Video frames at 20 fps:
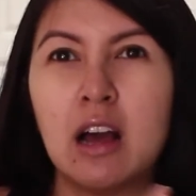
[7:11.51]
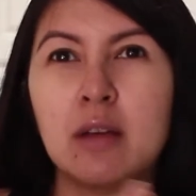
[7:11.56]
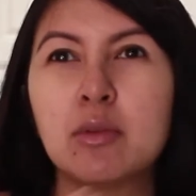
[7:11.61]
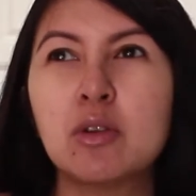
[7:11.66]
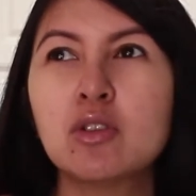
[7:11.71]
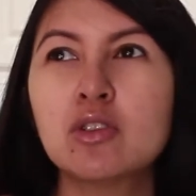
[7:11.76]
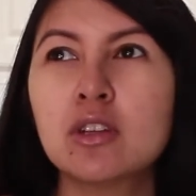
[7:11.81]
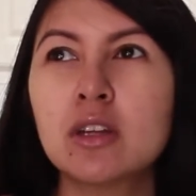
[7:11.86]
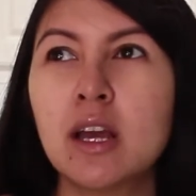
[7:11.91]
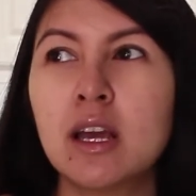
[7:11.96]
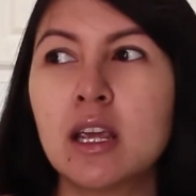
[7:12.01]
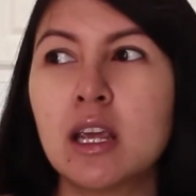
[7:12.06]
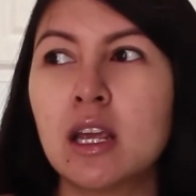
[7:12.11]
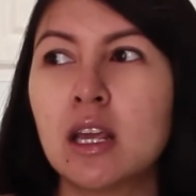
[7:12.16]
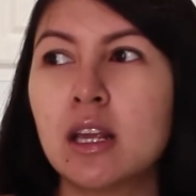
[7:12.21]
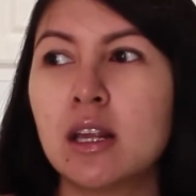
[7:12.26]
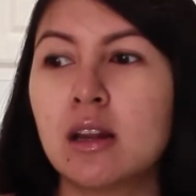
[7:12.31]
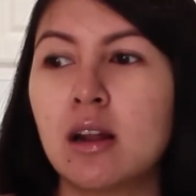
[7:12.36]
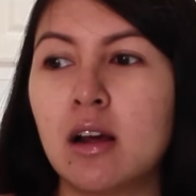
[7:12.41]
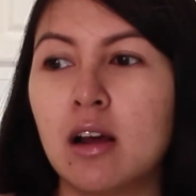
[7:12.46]
Usually I
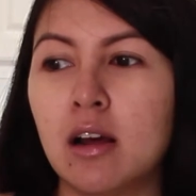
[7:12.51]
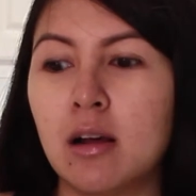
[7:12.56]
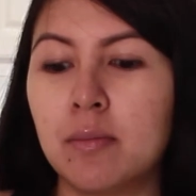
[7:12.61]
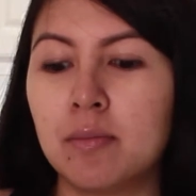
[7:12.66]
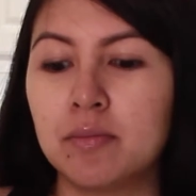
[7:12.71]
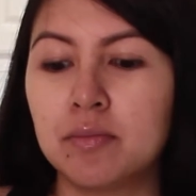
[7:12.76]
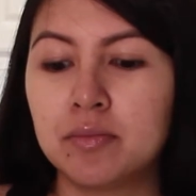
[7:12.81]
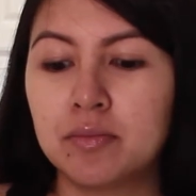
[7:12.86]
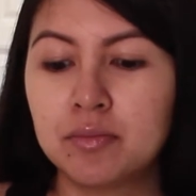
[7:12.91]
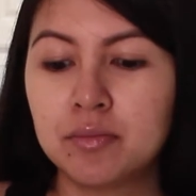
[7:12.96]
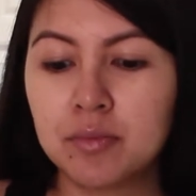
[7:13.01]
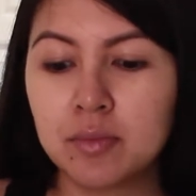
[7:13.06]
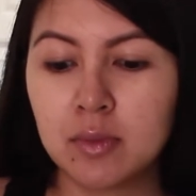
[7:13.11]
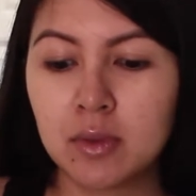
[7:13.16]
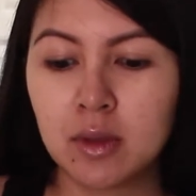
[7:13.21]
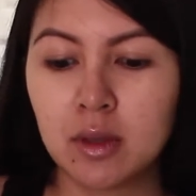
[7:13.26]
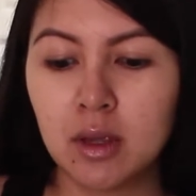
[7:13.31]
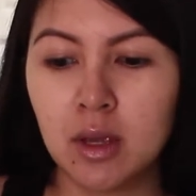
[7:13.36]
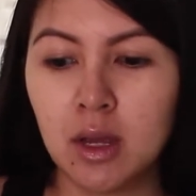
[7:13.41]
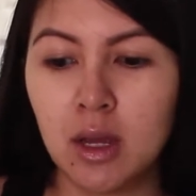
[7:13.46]
eat
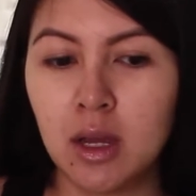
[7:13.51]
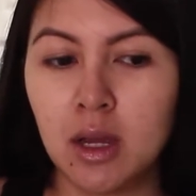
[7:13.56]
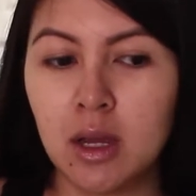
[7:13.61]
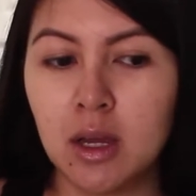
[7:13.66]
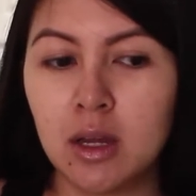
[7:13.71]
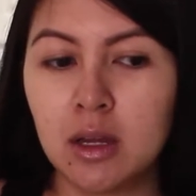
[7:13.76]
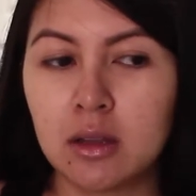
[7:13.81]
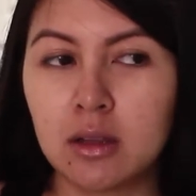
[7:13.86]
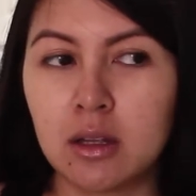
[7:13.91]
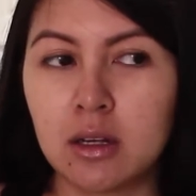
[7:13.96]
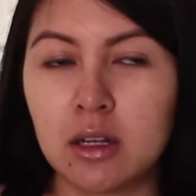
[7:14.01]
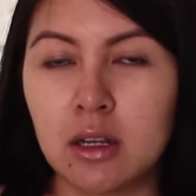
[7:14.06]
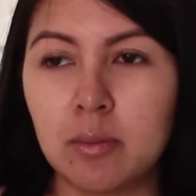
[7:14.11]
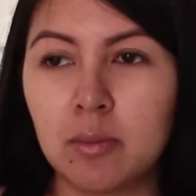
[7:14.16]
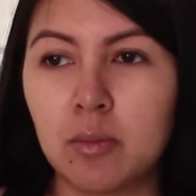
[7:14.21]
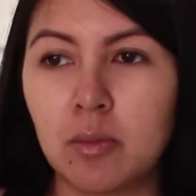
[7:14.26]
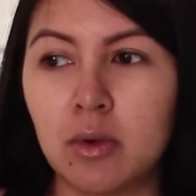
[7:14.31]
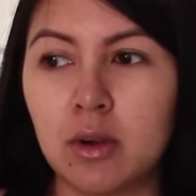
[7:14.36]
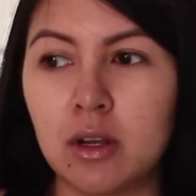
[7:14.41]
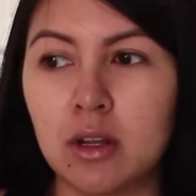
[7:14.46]
the
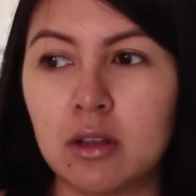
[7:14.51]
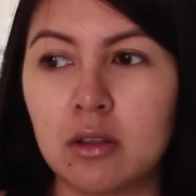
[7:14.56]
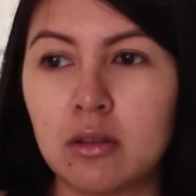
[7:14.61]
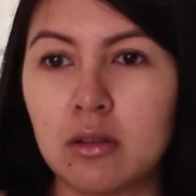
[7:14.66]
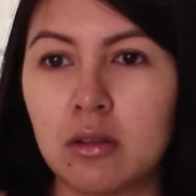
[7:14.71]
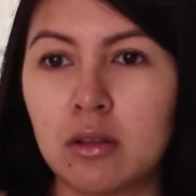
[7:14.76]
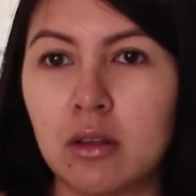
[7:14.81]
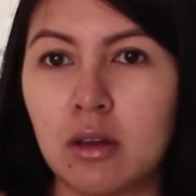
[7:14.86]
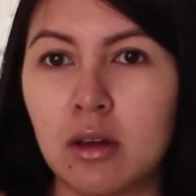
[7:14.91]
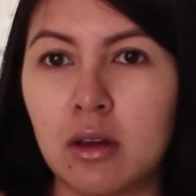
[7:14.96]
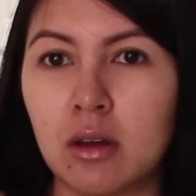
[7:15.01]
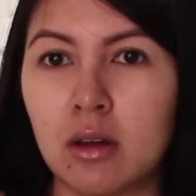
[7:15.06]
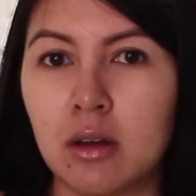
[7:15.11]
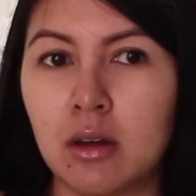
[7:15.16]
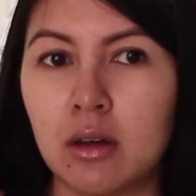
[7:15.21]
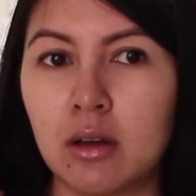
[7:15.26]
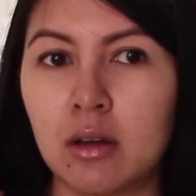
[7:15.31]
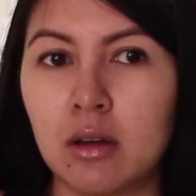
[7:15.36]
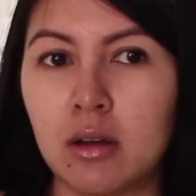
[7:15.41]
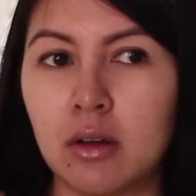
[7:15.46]
dip with
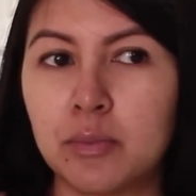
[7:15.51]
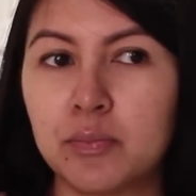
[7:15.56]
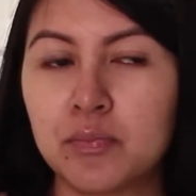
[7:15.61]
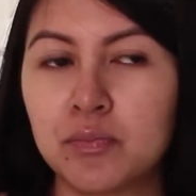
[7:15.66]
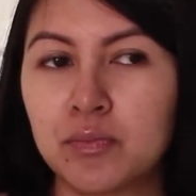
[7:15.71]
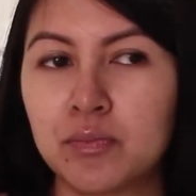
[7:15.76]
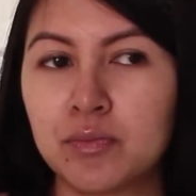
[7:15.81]
the,